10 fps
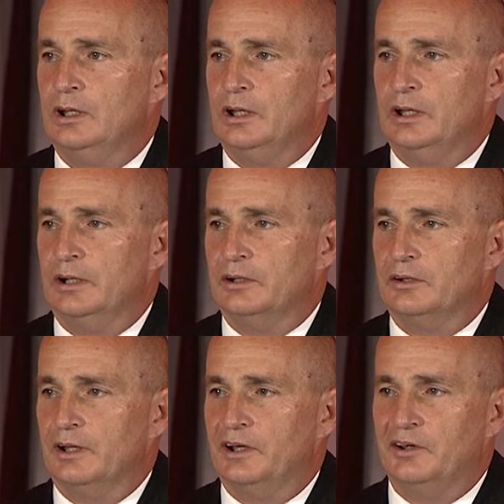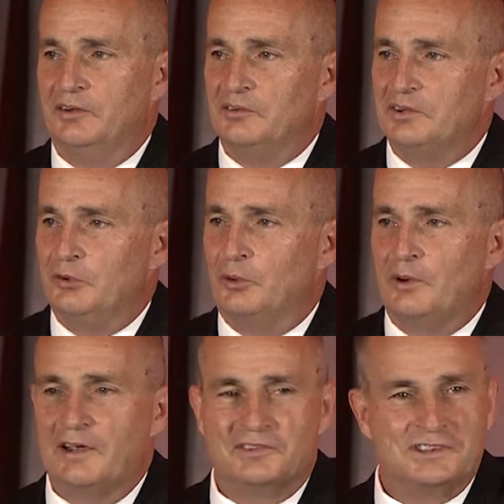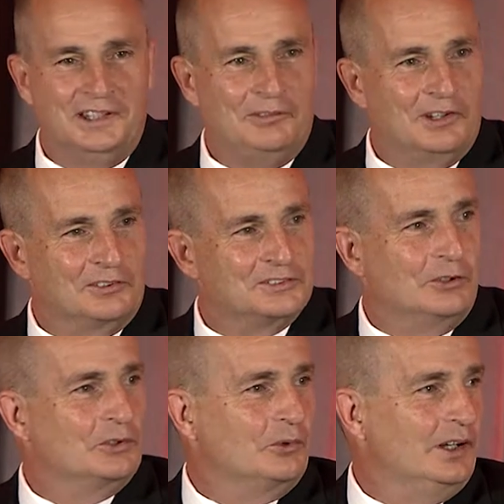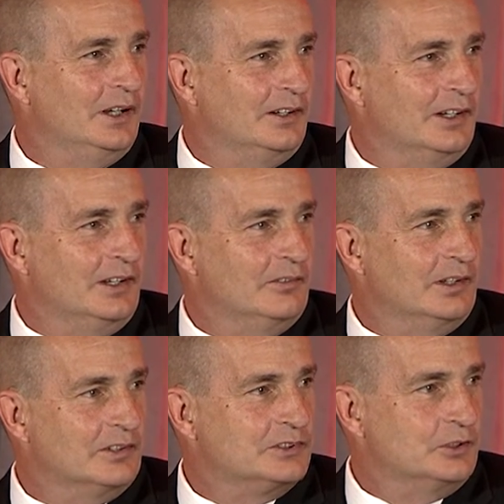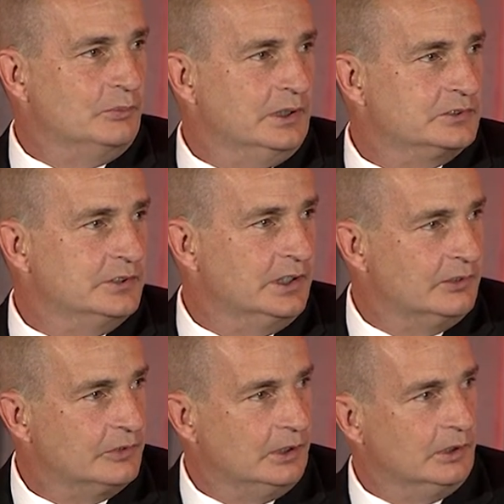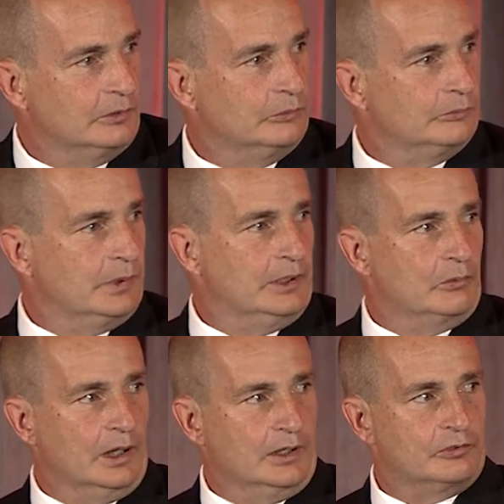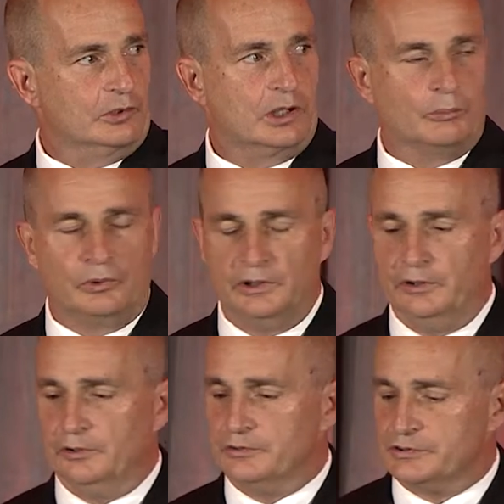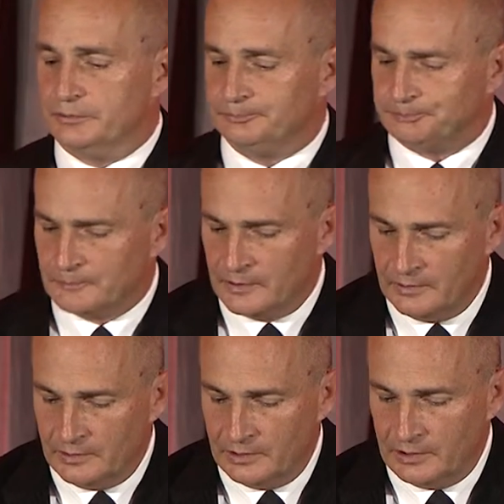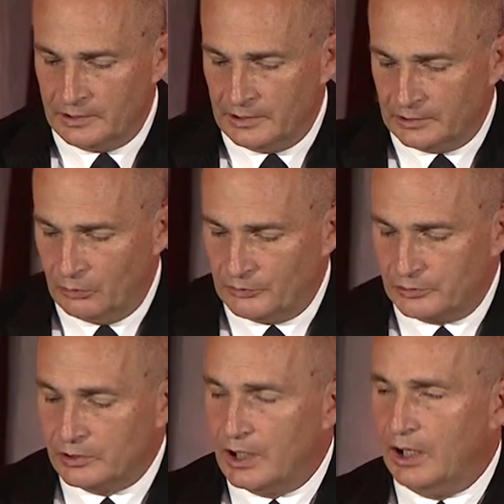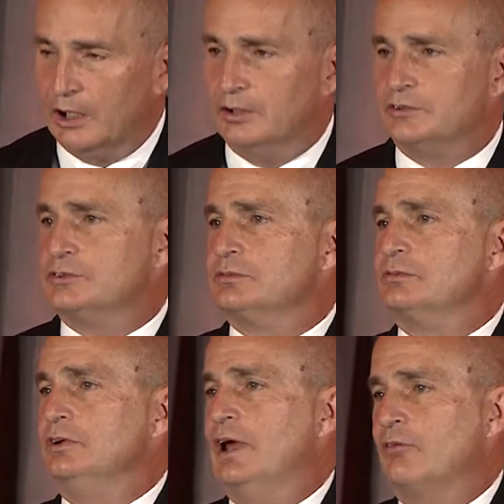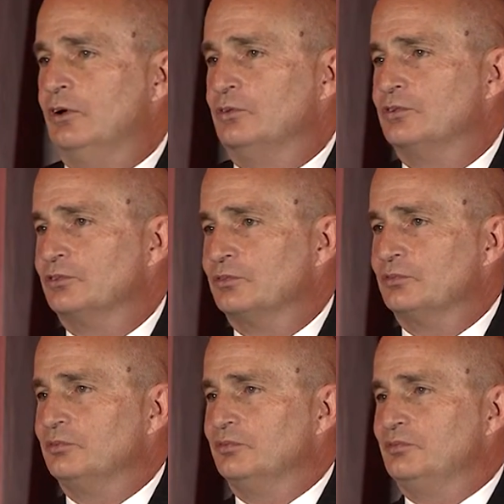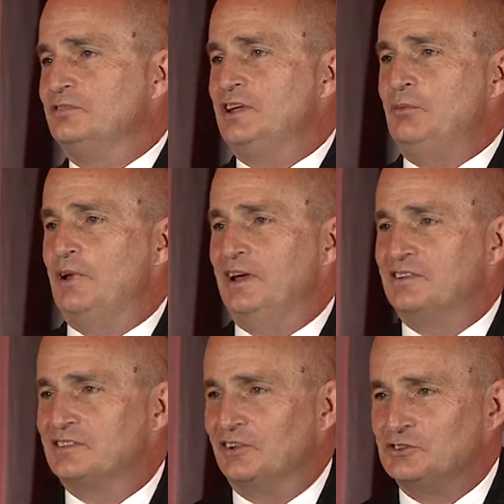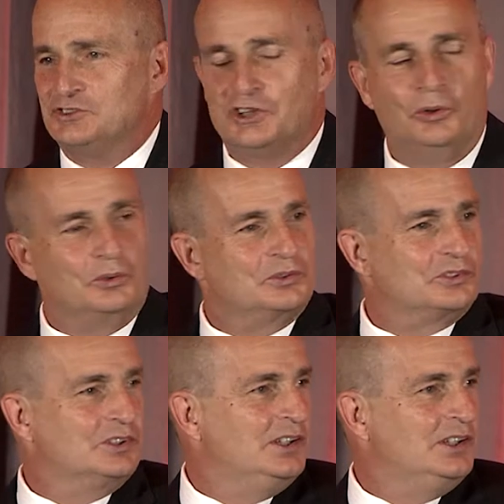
And, uh, you know, where we have a team, y'all joke around. I, I sit the bench in the NFL under Buddy Ryan for a couple years. And, and going through college, you have those teammates, those jokes.